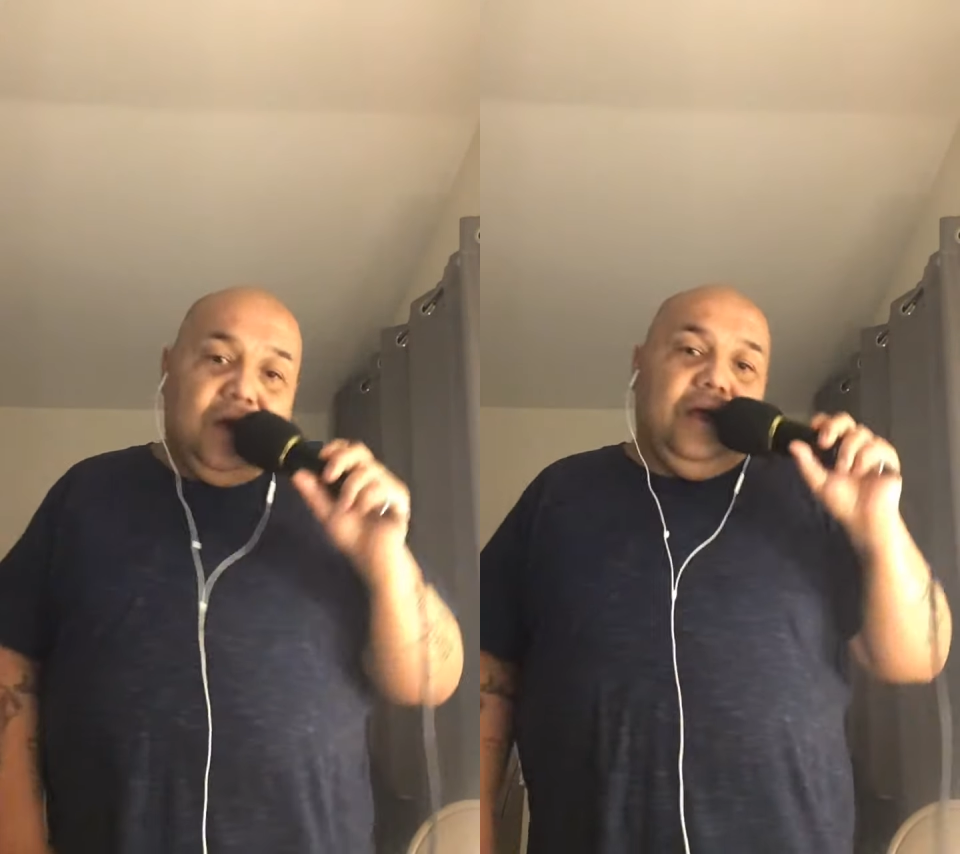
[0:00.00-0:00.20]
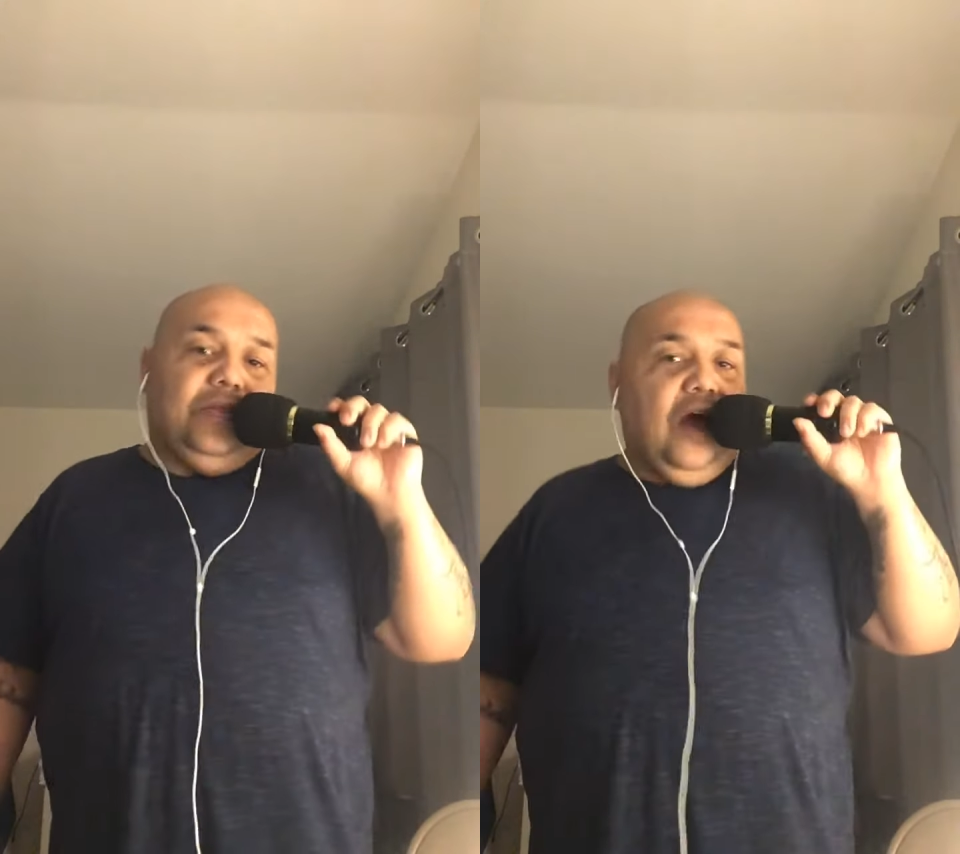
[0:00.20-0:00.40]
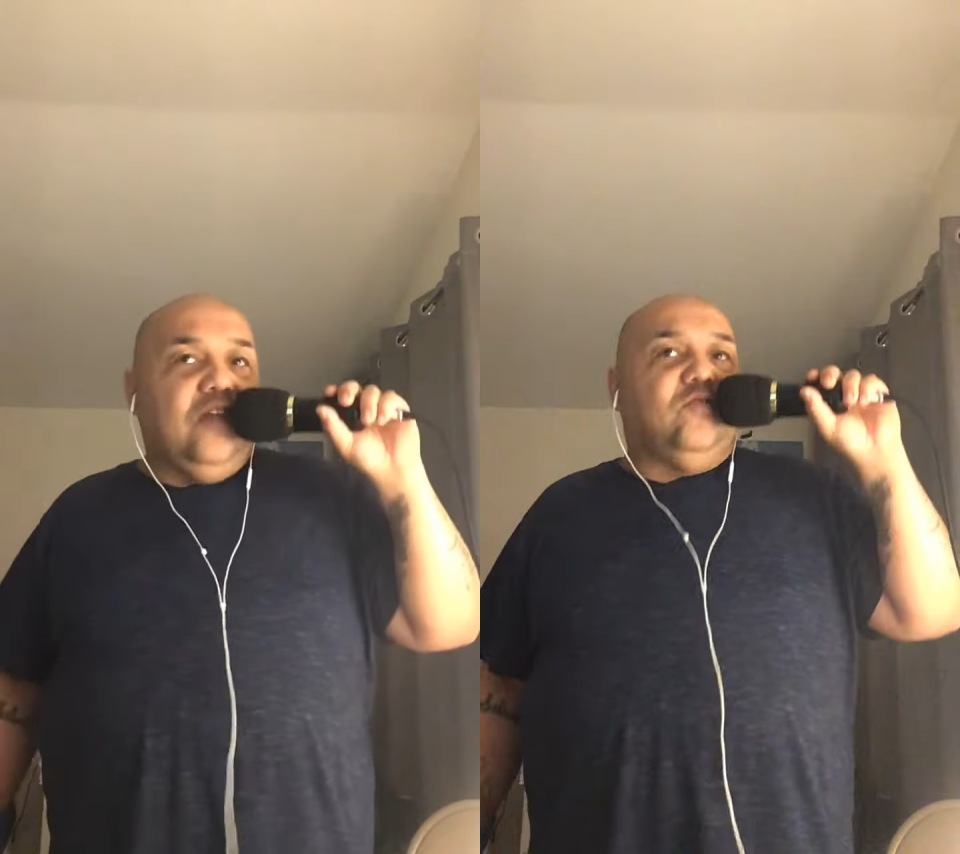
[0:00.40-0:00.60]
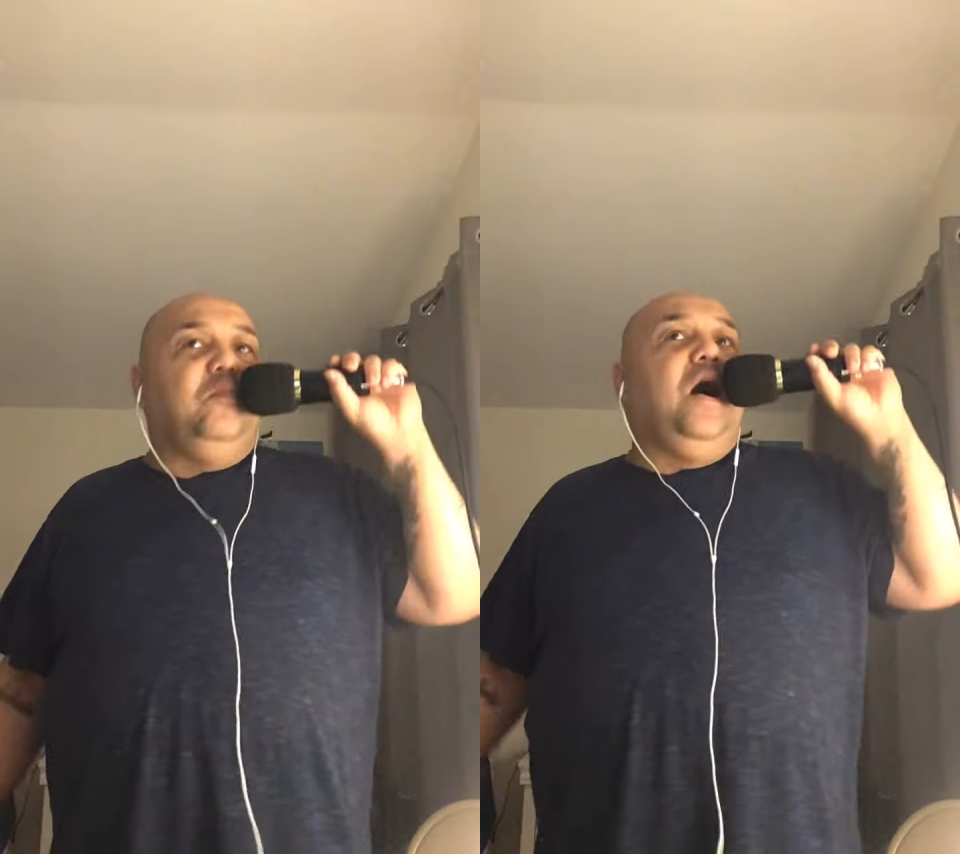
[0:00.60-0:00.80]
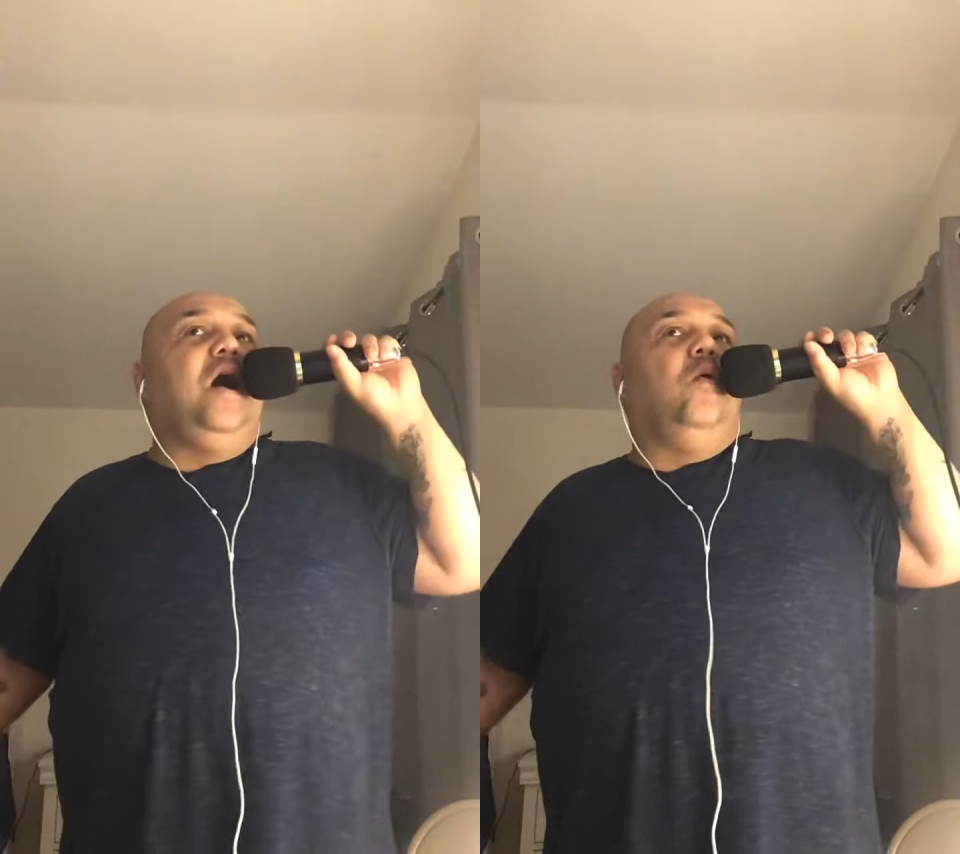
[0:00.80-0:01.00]
that's
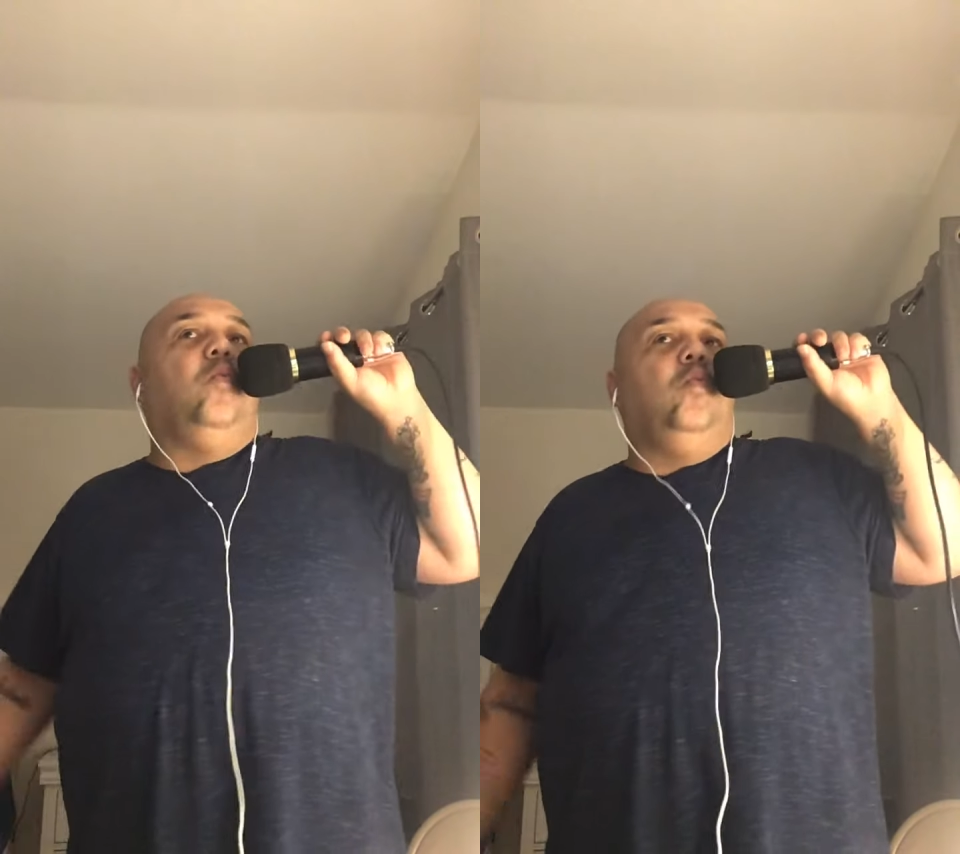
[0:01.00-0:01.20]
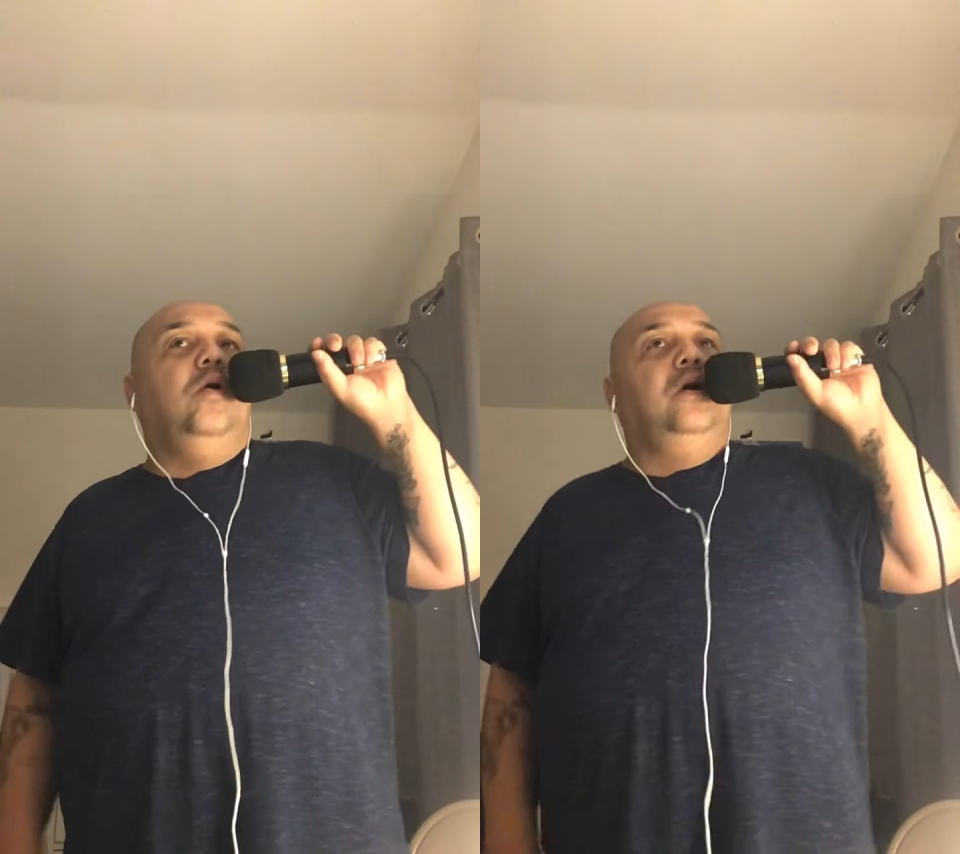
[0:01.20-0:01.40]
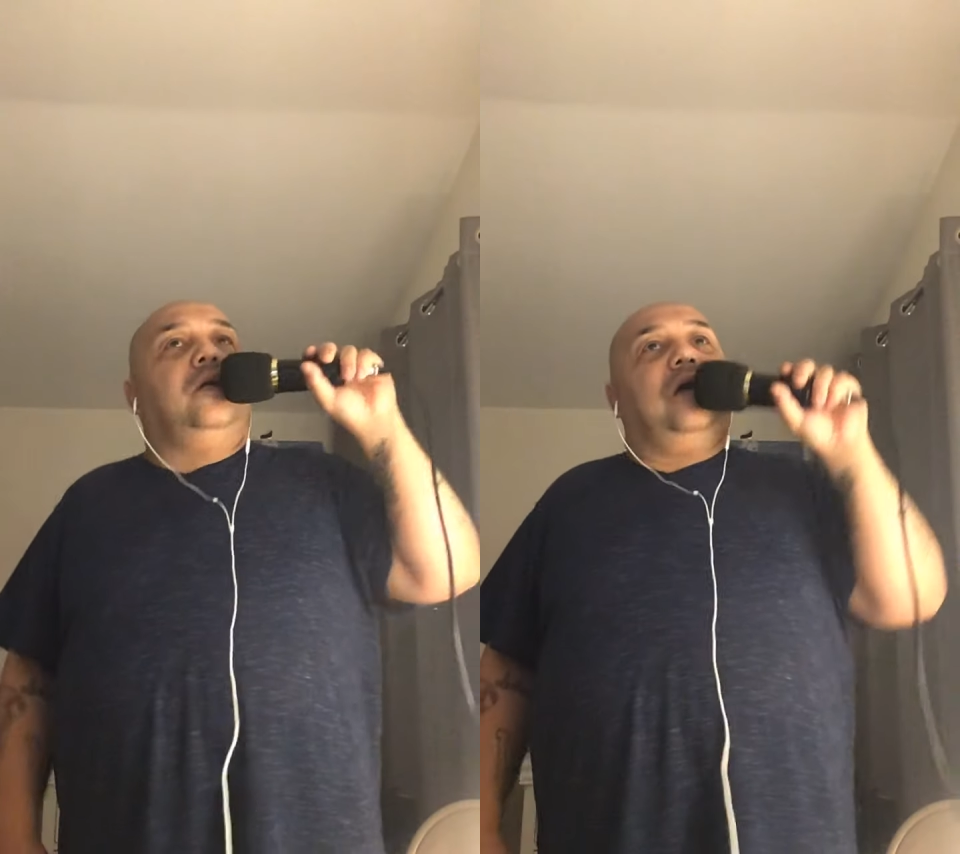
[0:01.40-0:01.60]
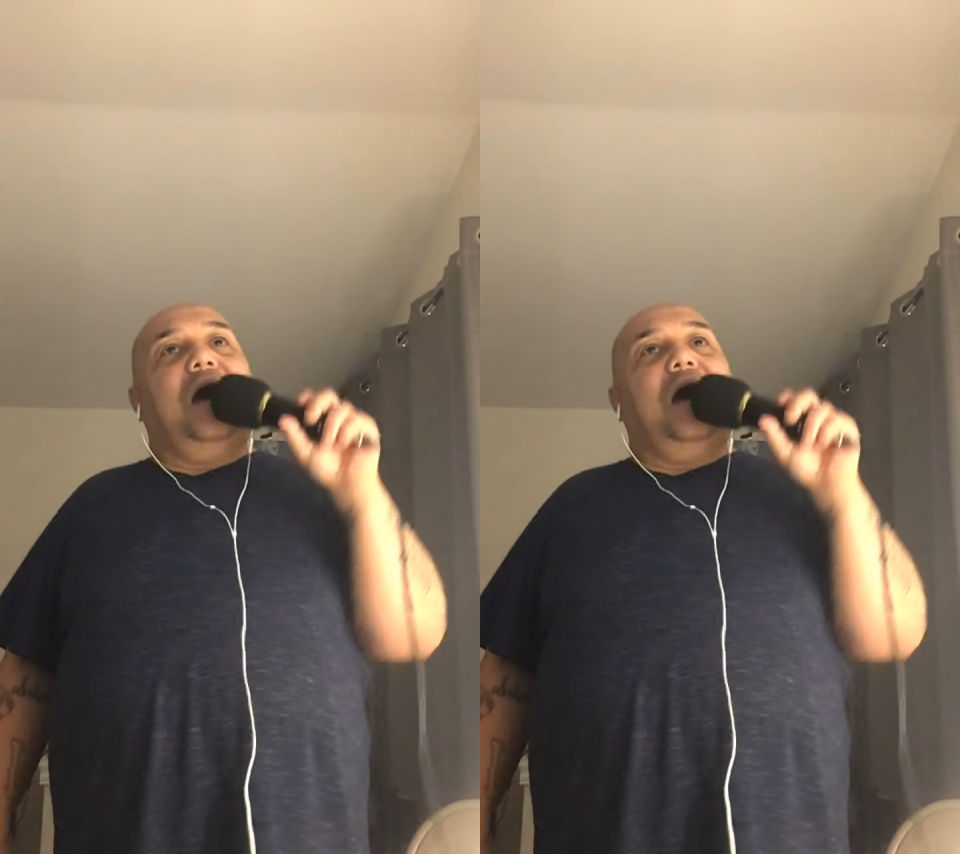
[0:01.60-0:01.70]
my wood.